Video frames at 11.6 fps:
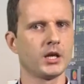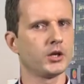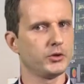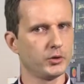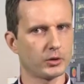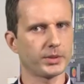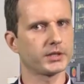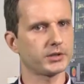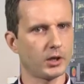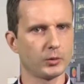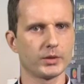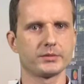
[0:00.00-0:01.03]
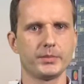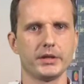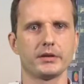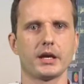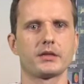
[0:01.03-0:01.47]
Europe has always
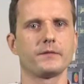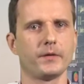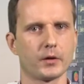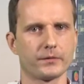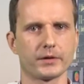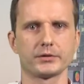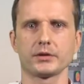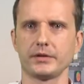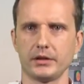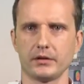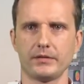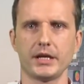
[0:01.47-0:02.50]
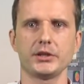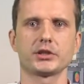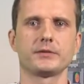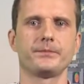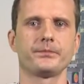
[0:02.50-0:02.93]
been at the forefront of
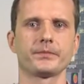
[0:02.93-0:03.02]
innovation,